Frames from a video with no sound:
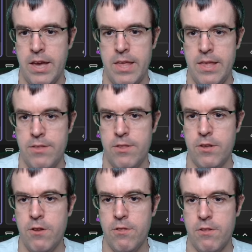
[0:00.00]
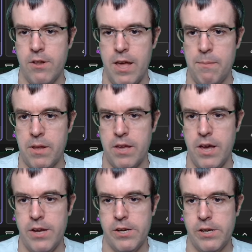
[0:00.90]
And then to the console
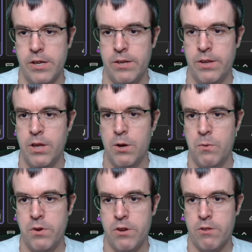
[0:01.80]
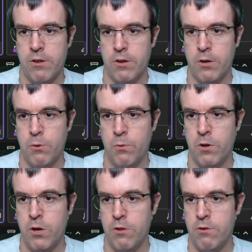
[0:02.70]
application, we're just going to call
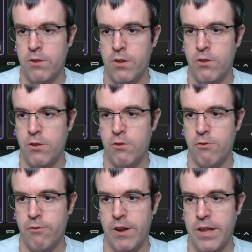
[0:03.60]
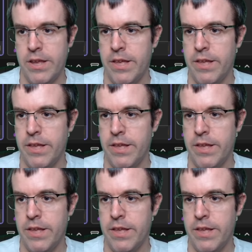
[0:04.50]
cost ToString.